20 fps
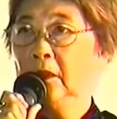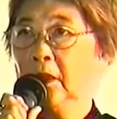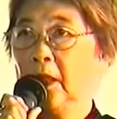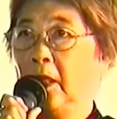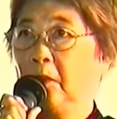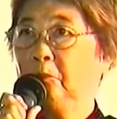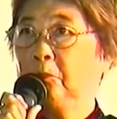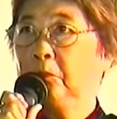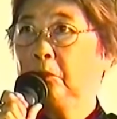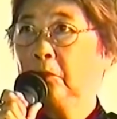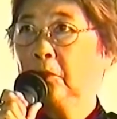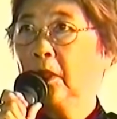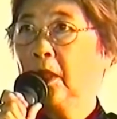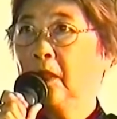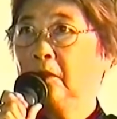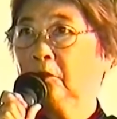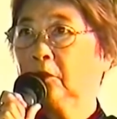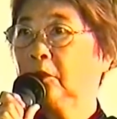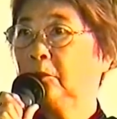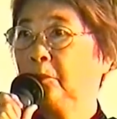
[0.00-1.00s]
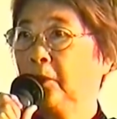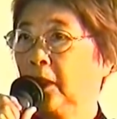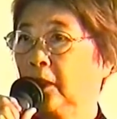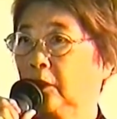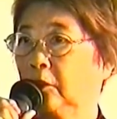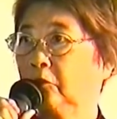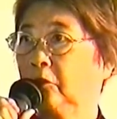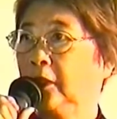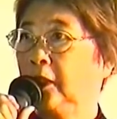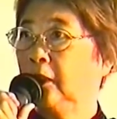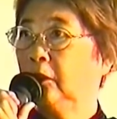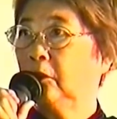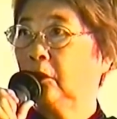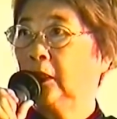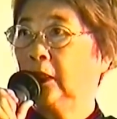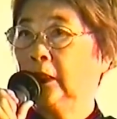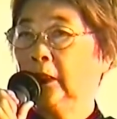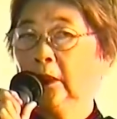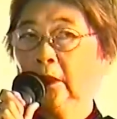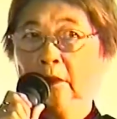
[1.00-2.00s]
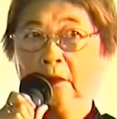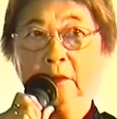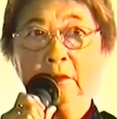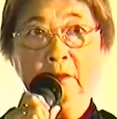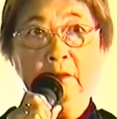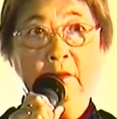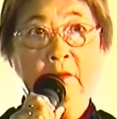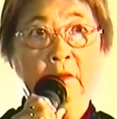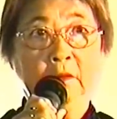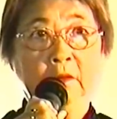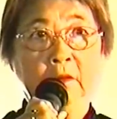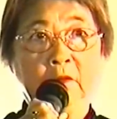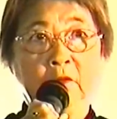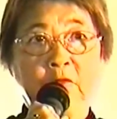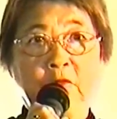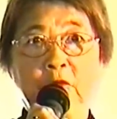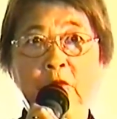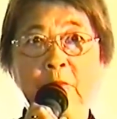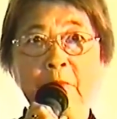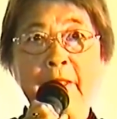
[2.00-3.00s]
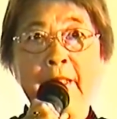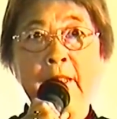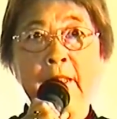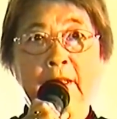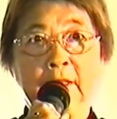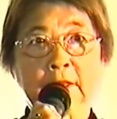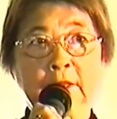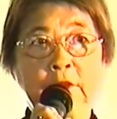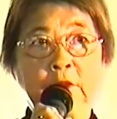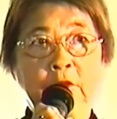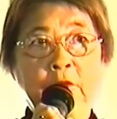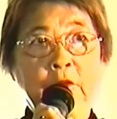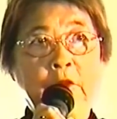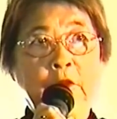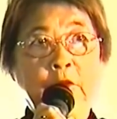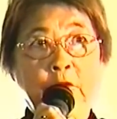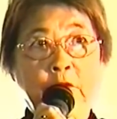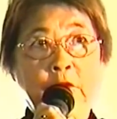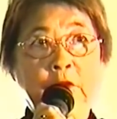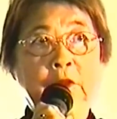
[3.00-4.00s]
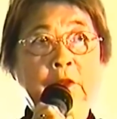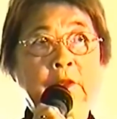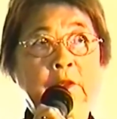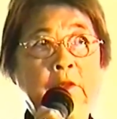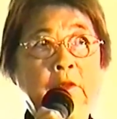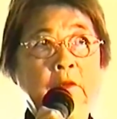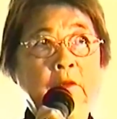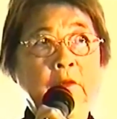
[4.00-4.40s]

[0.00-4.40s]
counterpart of Hitler, forbade us to use